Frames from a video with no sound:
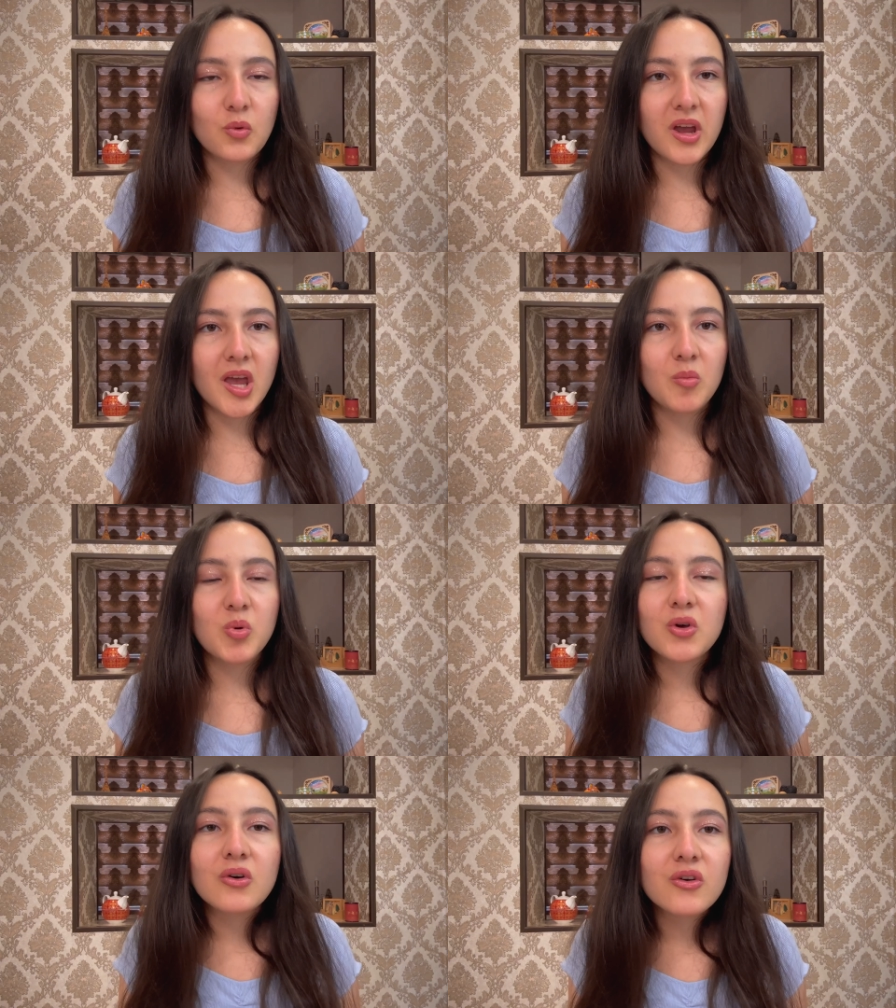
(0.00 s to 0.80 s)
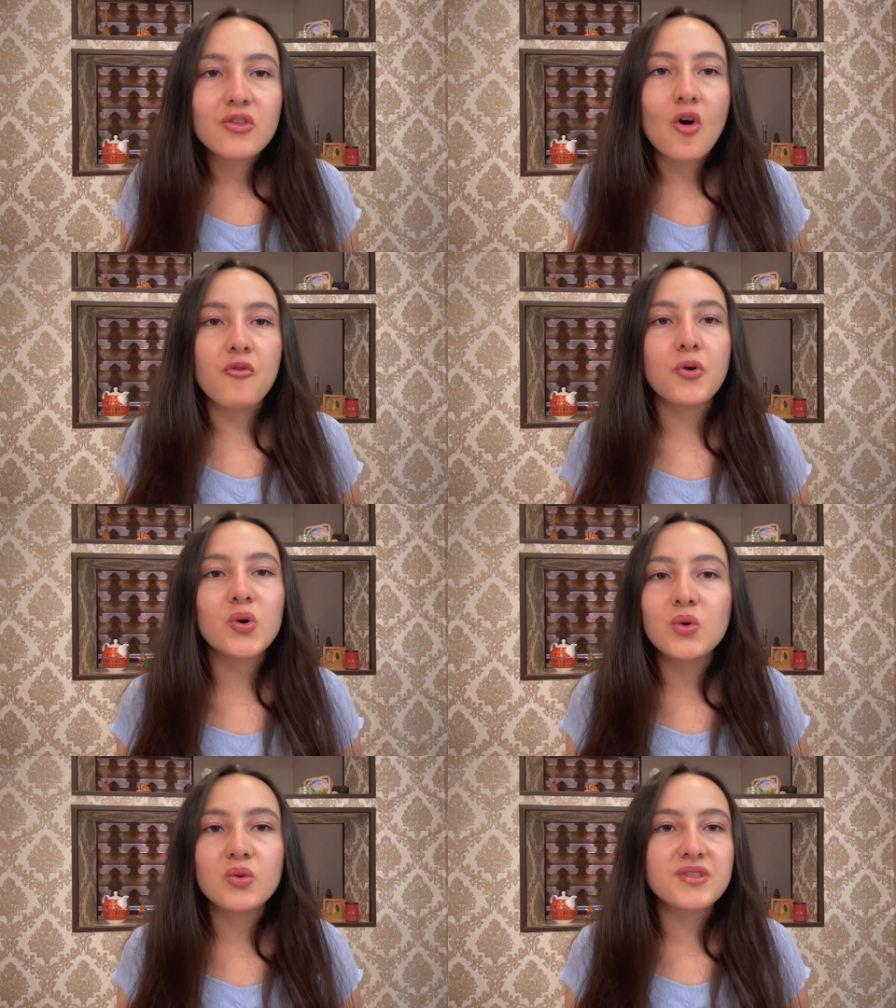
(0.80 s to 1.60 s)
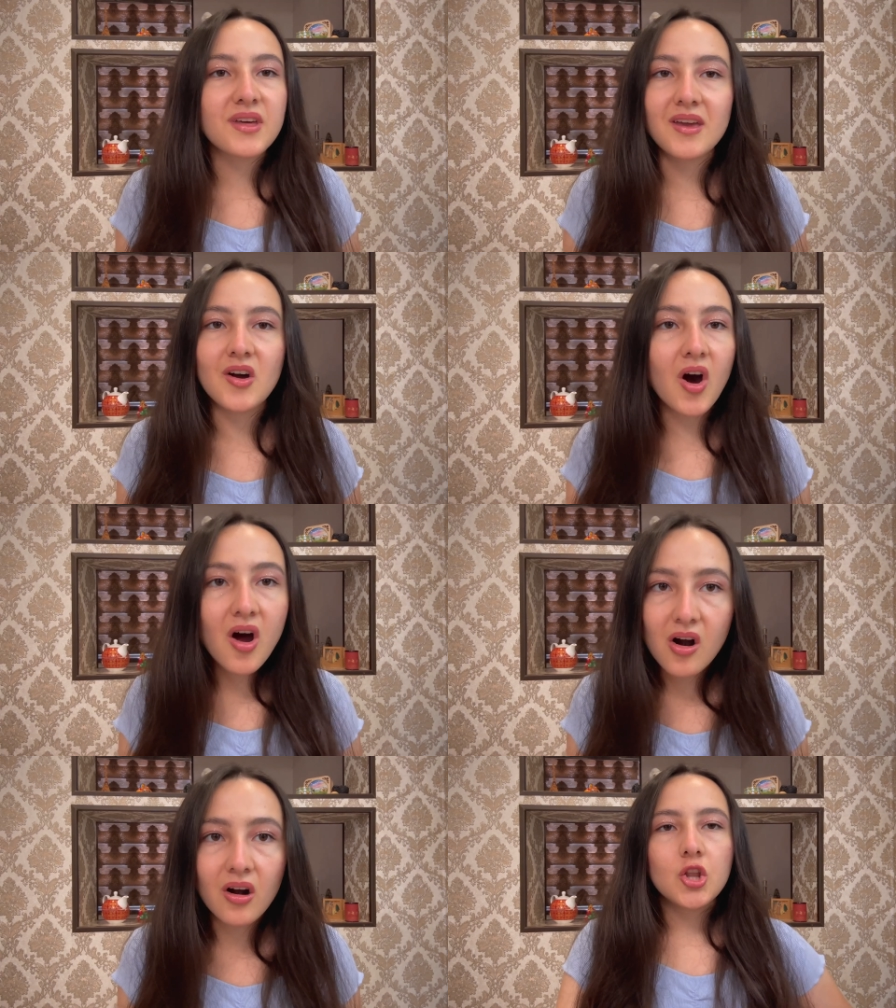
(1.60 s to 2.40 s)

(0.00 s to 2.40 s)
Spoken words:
way because of who they are,